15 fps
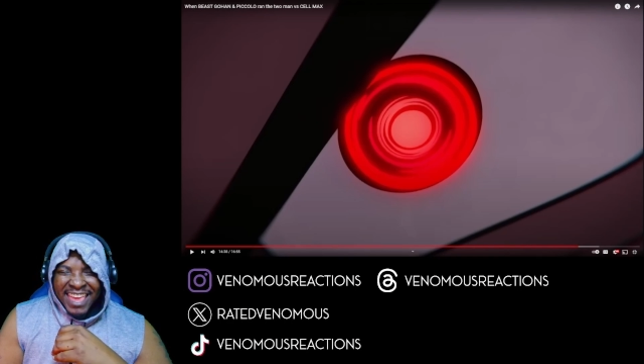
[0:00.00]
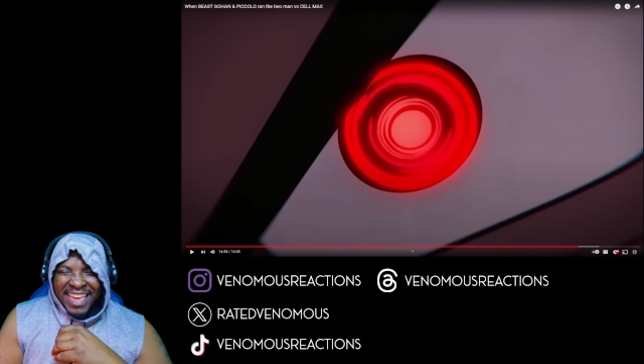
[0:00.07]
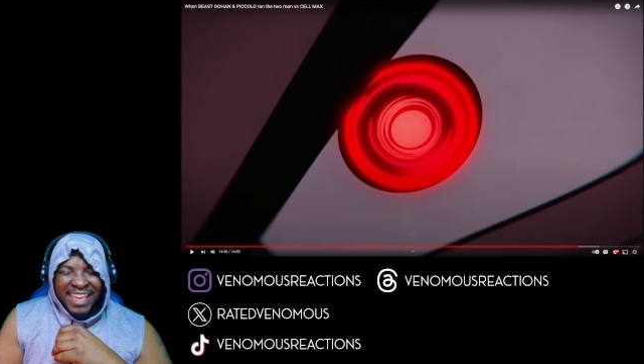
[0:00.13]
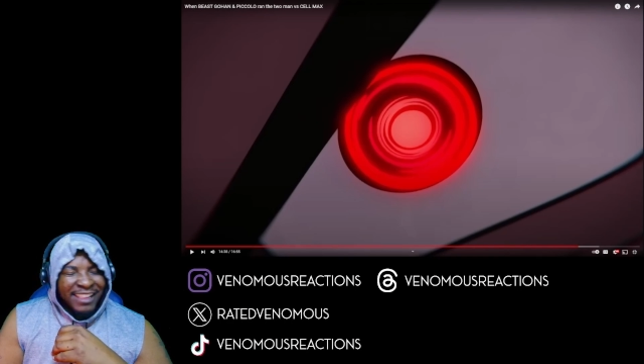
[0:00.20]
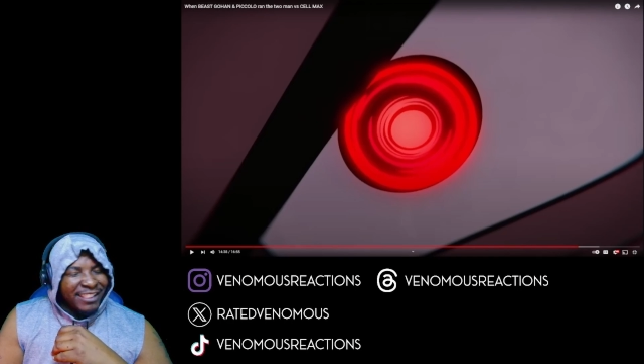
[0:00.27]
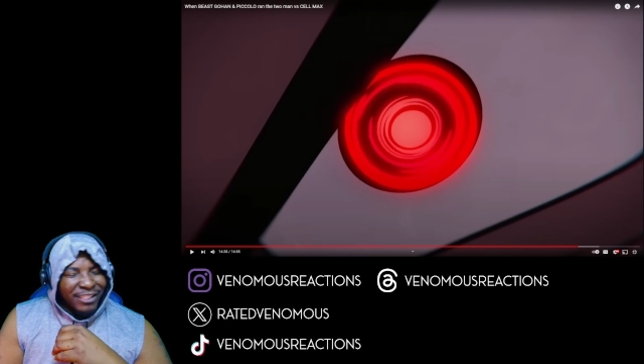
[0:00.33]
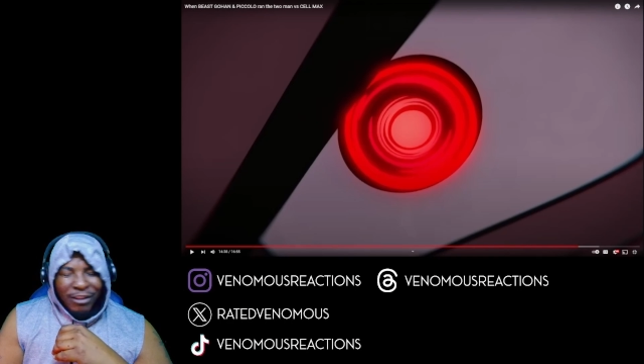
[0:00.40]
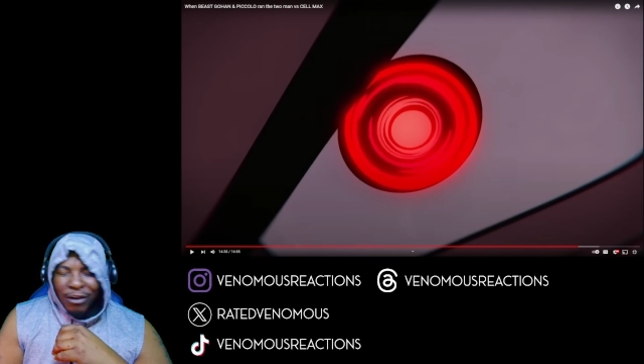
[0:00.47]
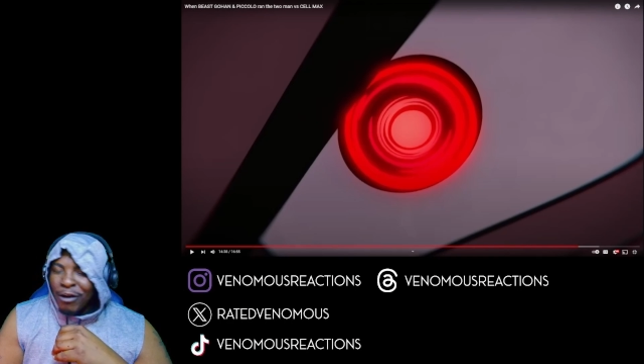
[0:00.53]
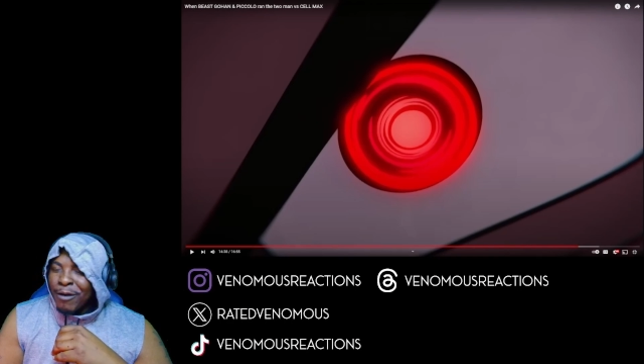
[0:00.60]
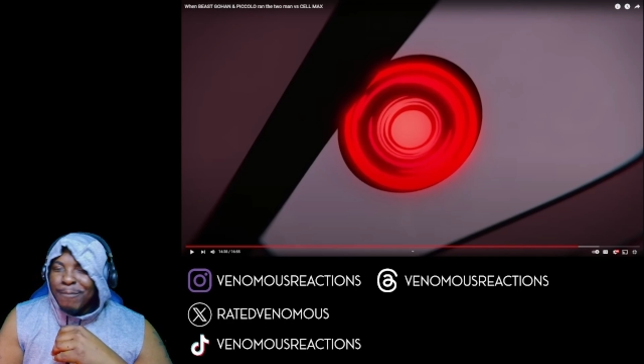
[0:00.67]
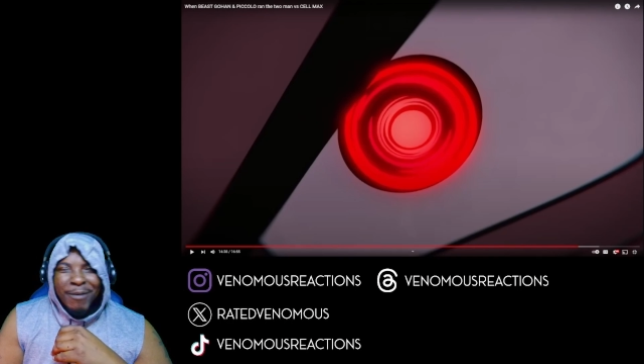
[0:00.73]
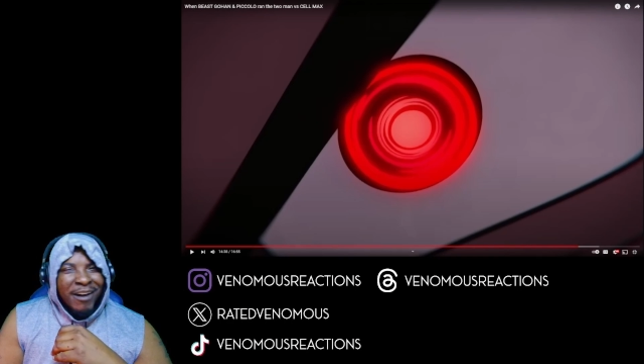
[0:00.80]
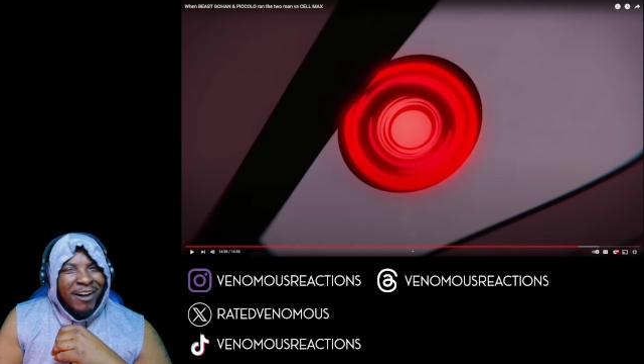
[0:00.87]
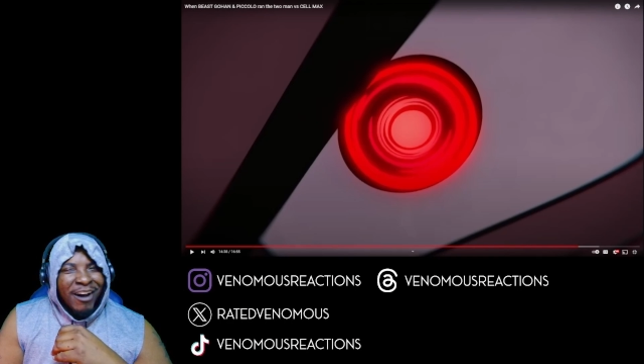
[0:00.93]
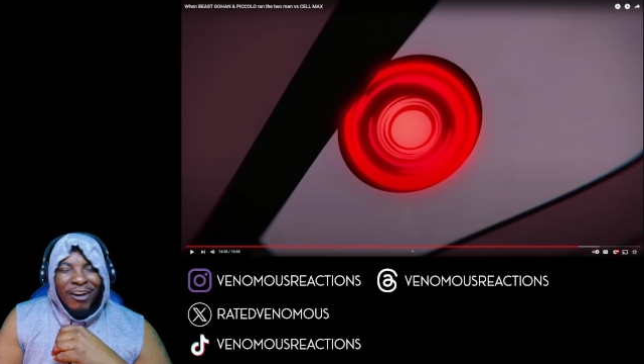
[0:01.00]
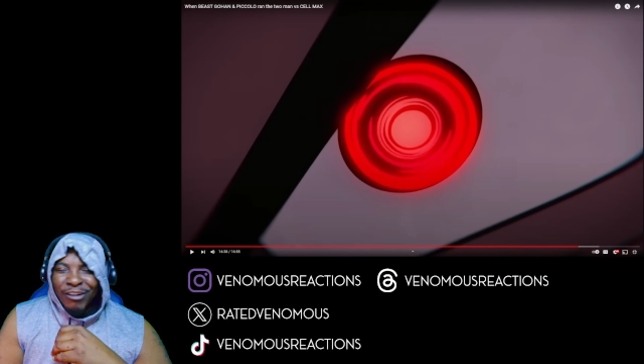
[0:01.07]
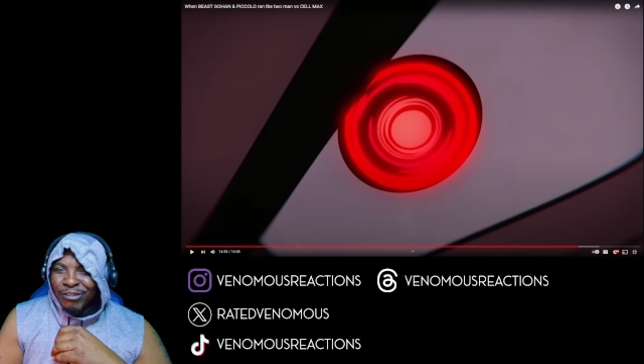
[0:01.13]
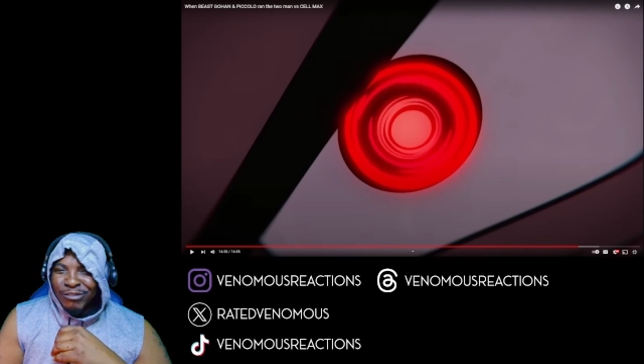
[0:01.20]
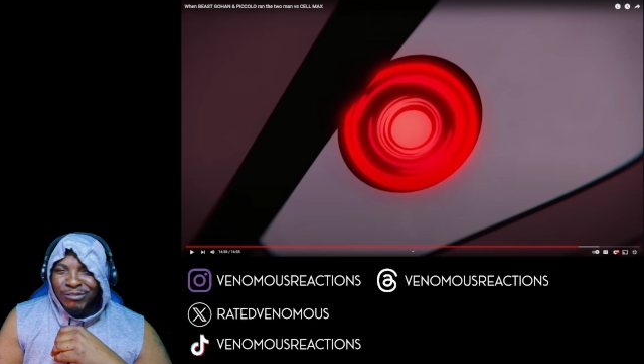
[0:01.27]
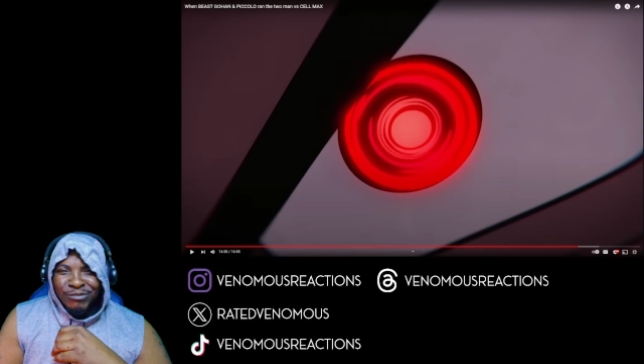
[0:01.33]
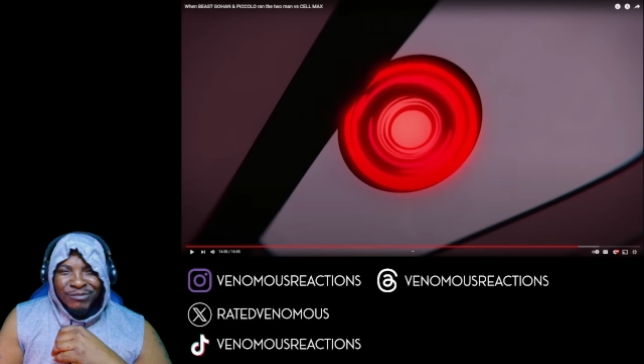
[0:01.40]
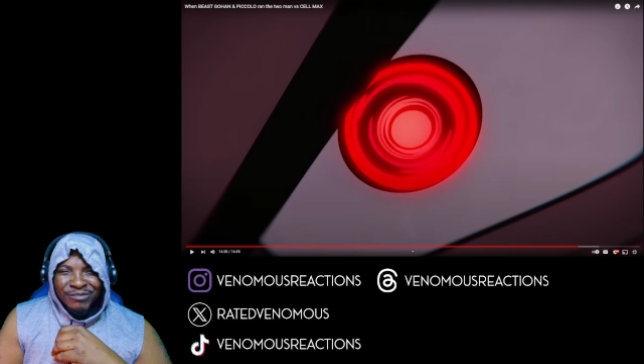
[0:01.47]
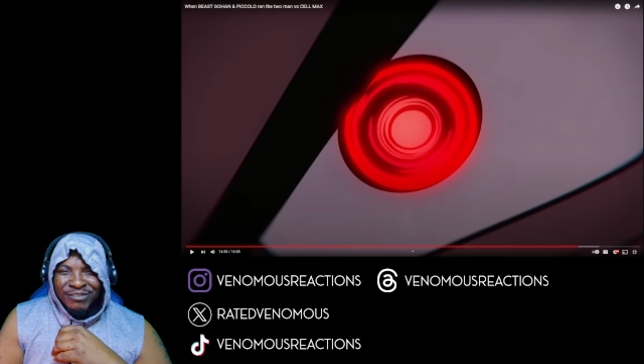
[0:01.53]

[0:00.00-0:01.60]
And lo and behold,